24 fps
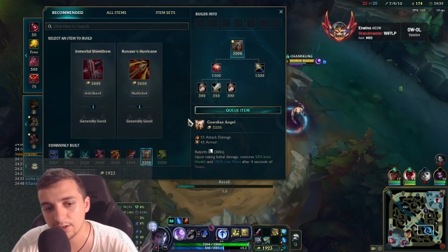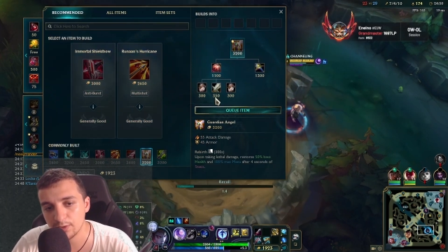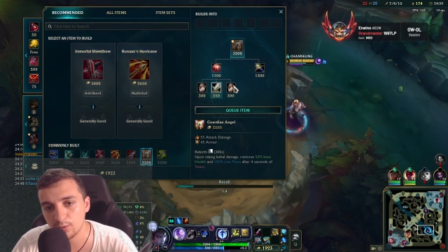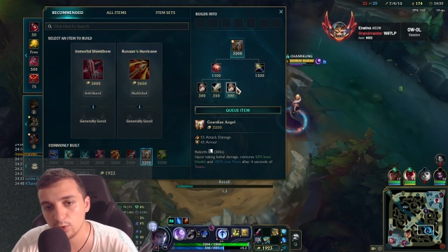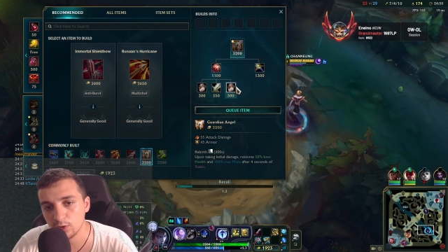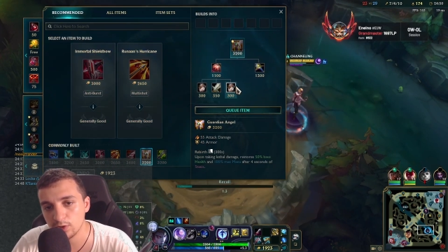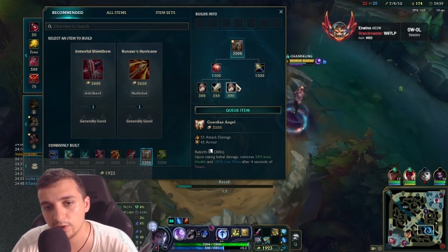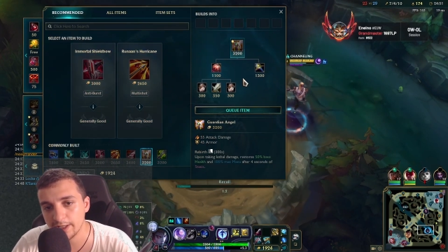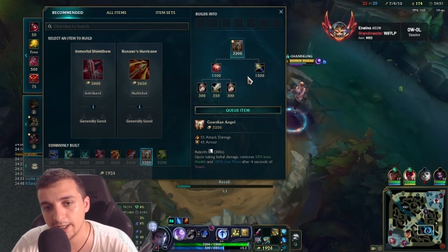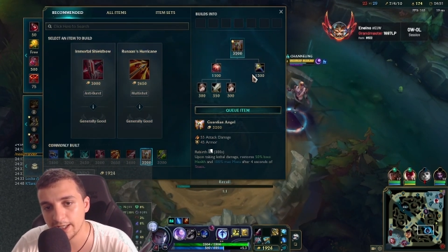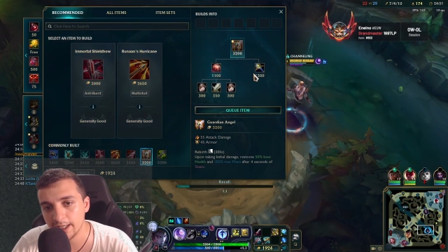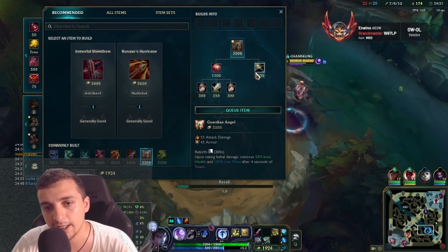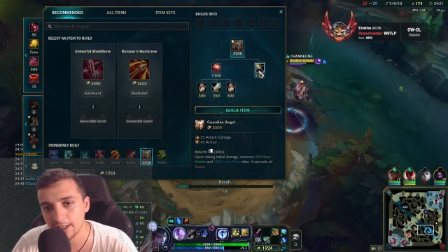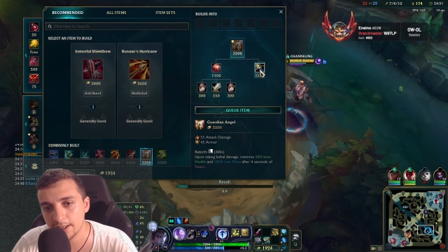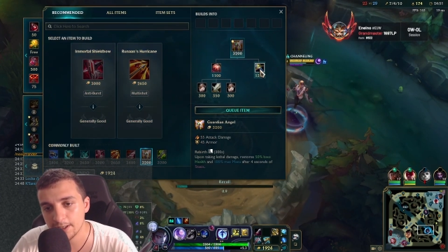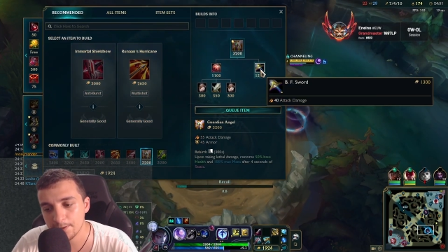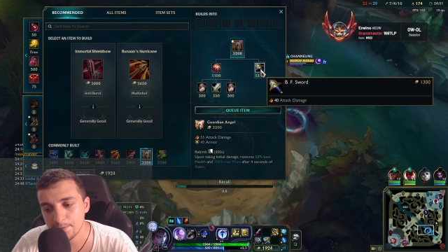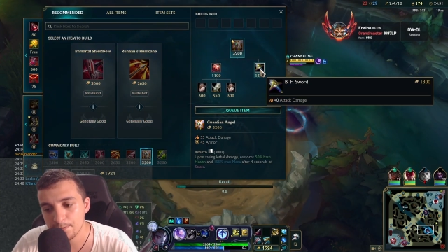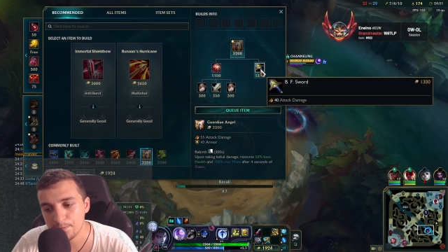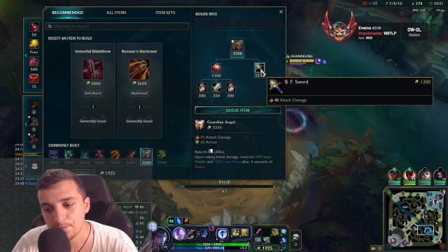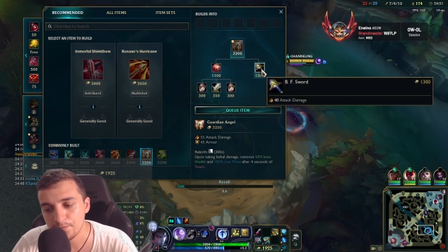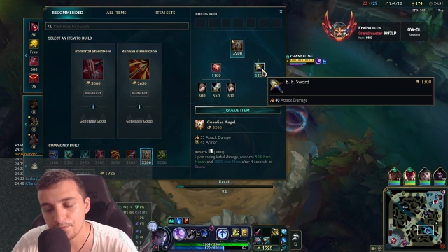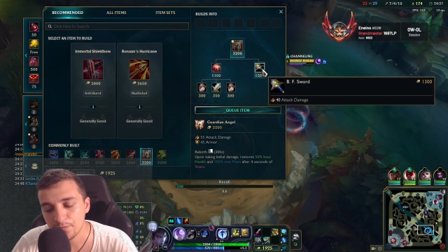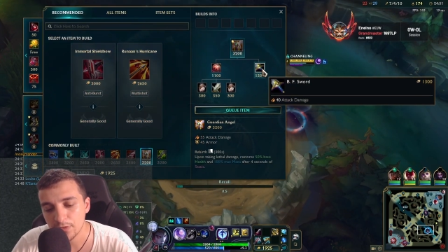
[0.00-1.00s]
whole day.
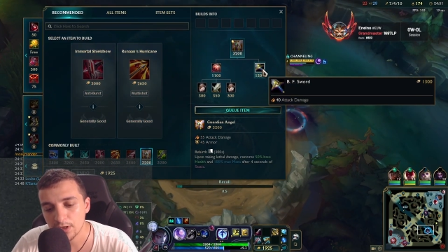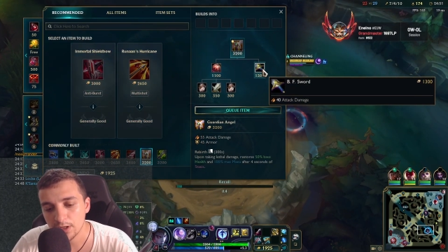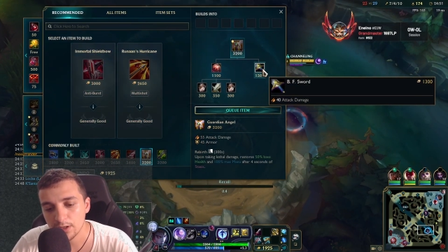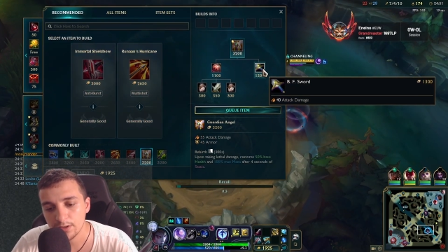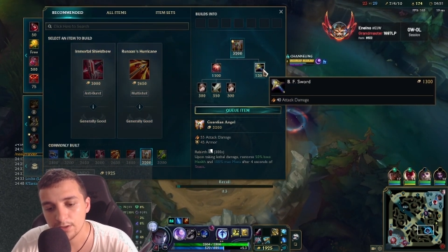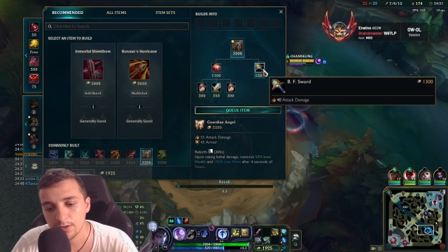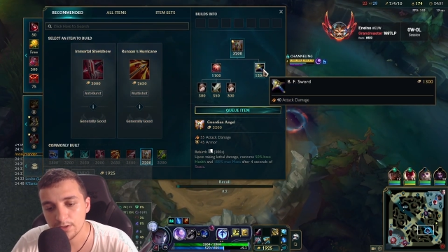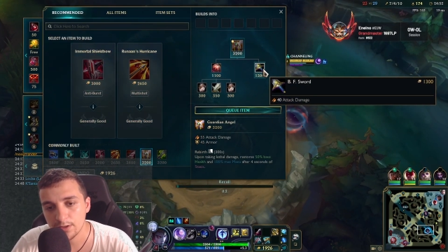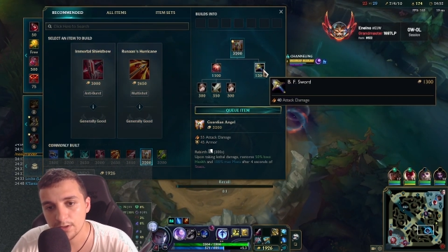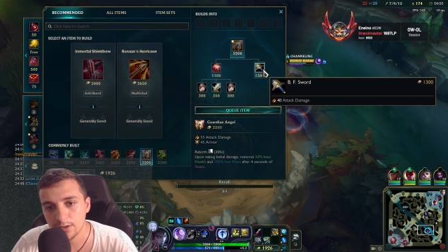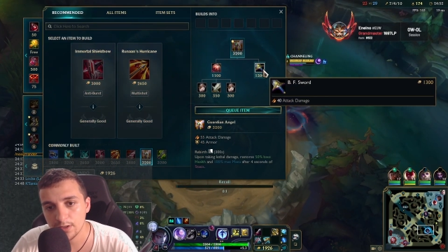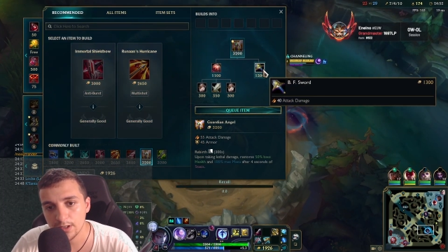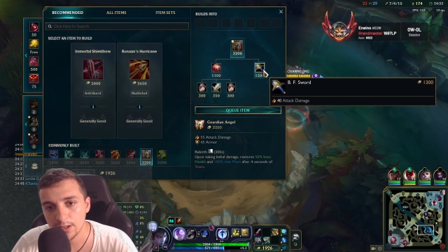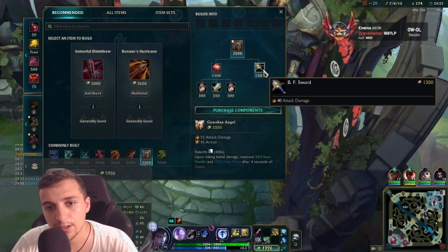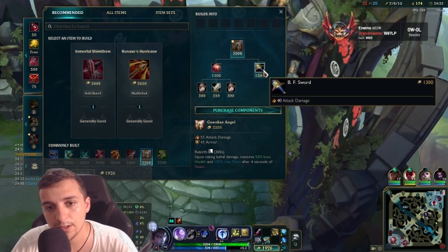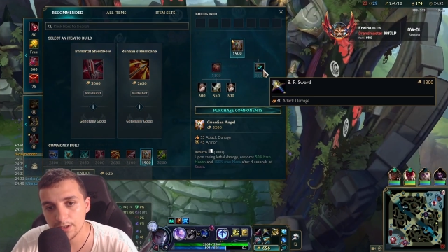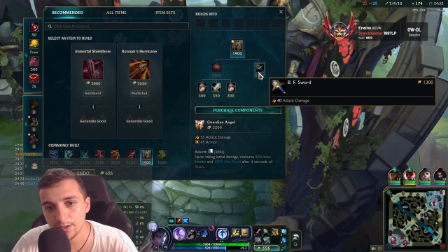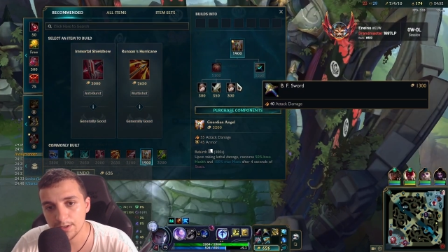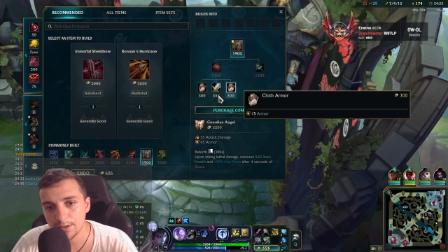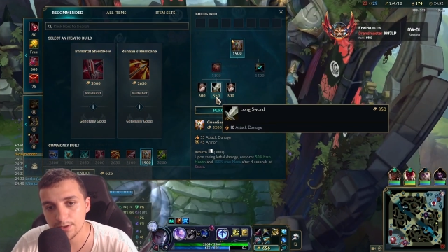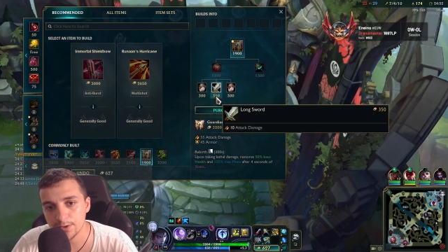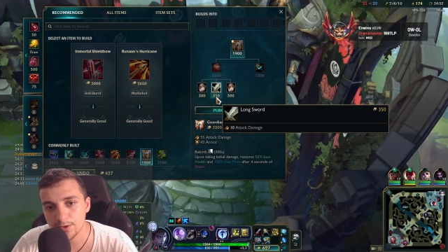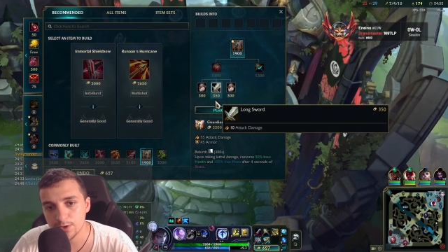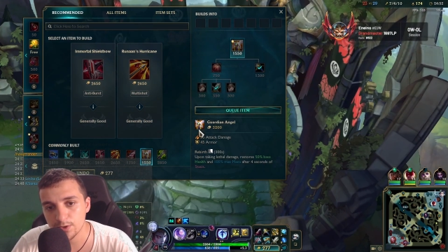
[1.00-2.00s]
So